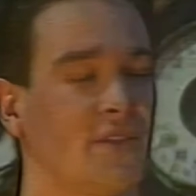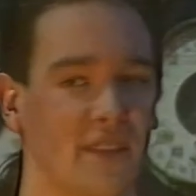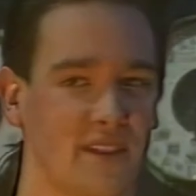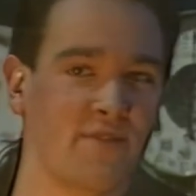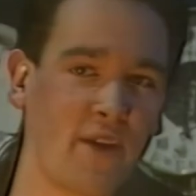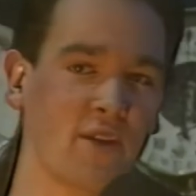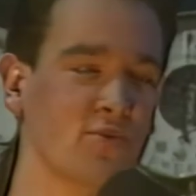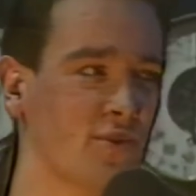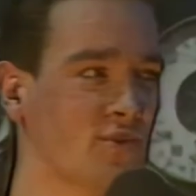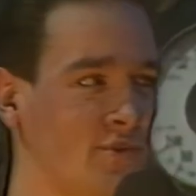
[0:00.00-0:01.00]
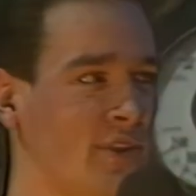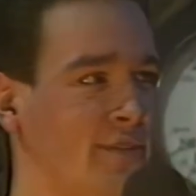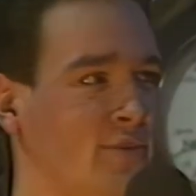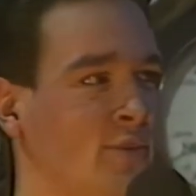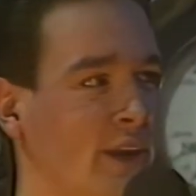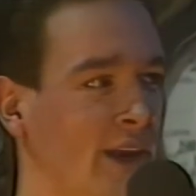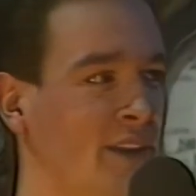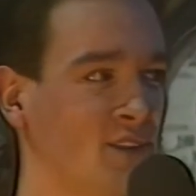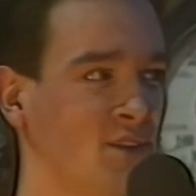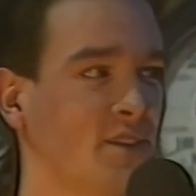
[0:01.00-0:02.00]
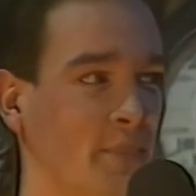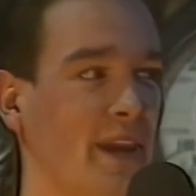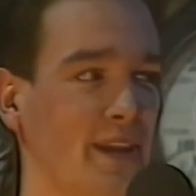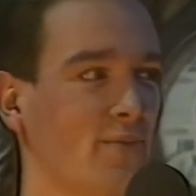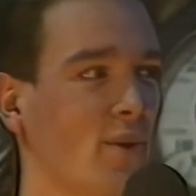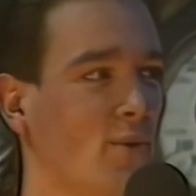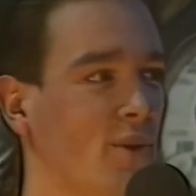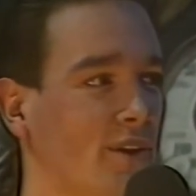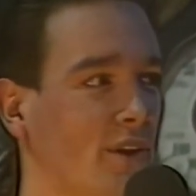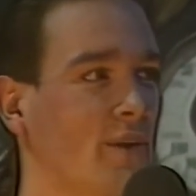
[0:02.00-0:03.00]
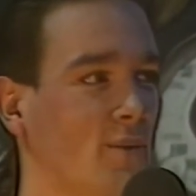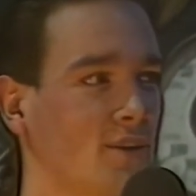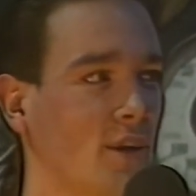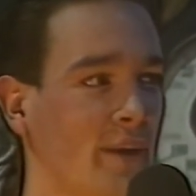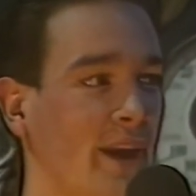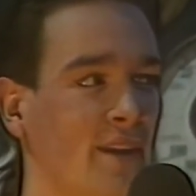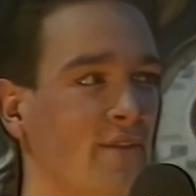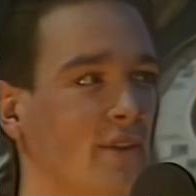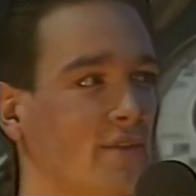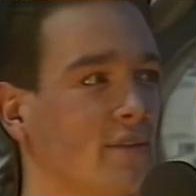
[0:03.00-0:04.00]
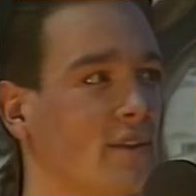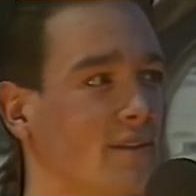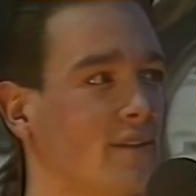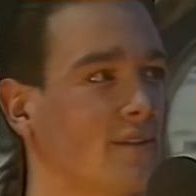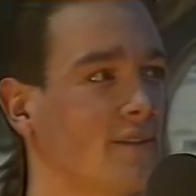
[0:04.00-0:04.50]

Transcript: There's various routes through the level, and it's just picking the right one and knowing what's coming ahead of you. And